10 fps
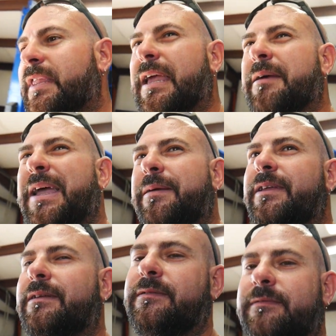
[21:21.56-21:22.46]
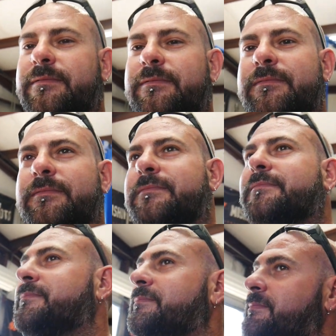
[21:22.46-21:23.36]
And maybe
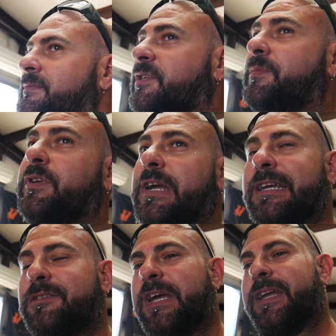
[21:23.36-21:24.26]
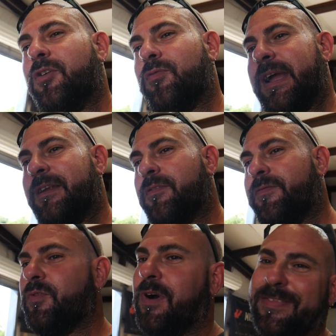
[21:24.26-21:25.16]
some of you guys might go write a
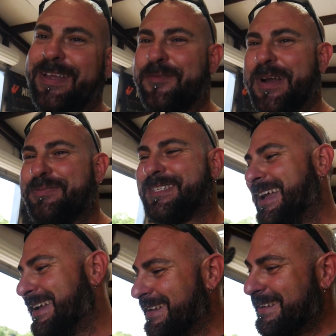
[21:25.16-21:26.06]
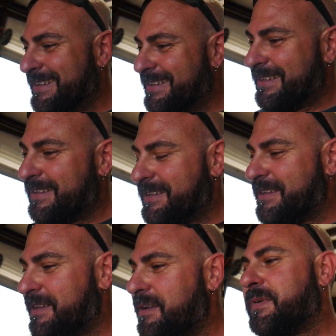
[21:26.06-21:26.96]
review on their website.
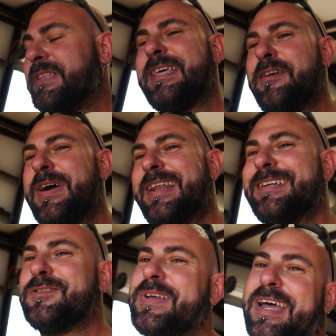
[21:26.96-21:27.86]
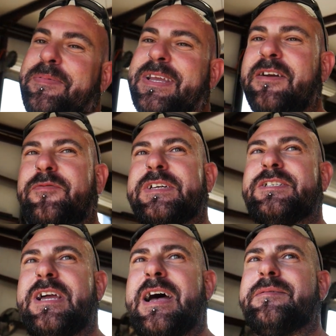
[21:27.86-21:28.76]
But the thing about it is, we got to be careful as
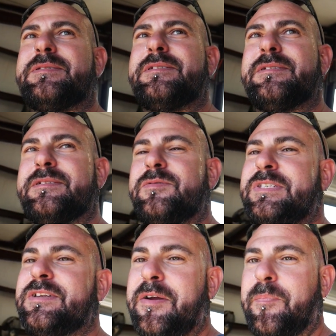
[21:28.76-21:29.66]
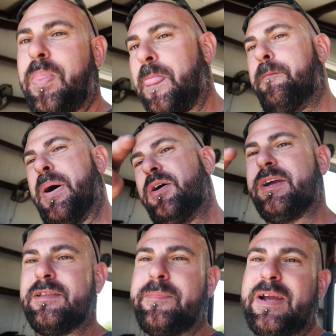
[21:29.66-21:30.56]
shops. We start
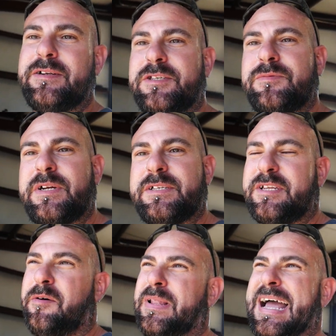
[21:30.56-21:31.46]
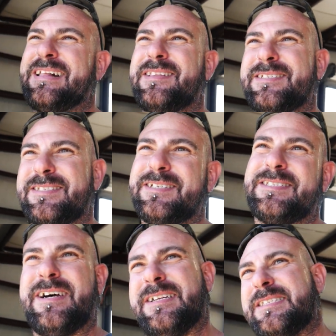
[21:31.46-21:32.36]
poking the bear too much, they'll blacklist us,
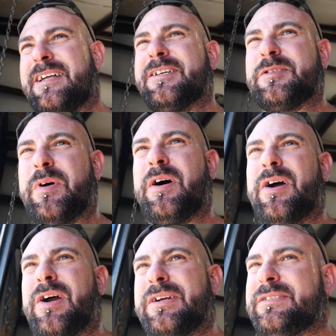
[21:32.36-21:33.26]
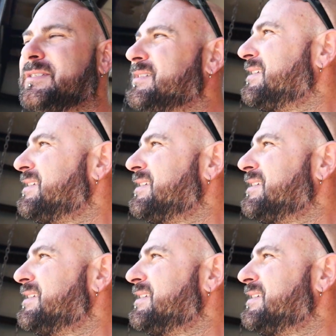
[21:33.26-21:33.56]
not sell us parts.